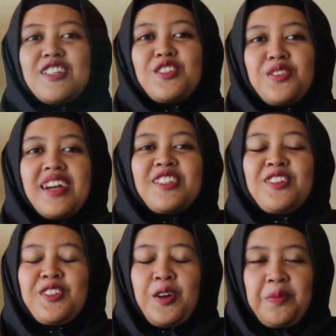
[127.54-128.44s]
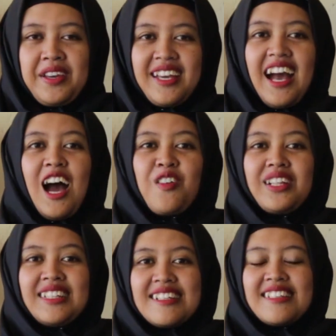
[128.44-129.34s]
straight to the topic, I
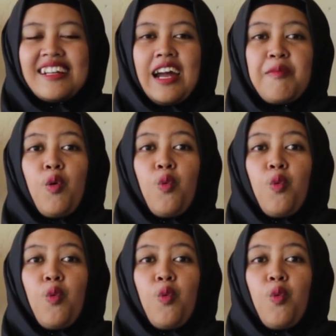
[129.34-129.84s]
will describe